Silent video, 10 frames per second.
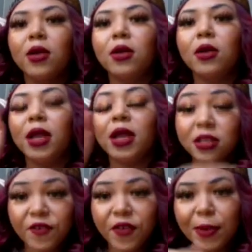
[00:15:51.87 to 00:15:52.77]
another
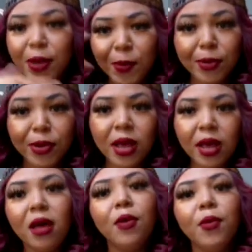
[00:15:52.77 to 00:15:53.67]
family member could
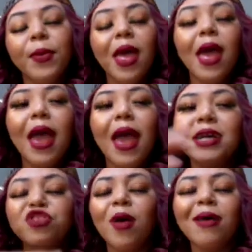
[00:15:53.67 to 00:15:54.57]
help. And
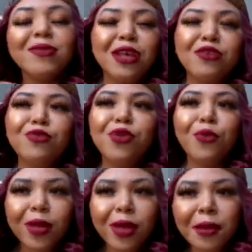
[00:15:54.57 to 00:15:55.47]
so I was like, you know
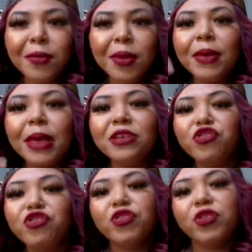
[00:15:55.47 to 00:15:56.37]
what, maybe I
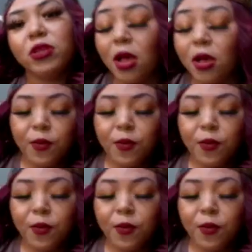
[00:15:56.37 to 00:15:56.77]
should just help,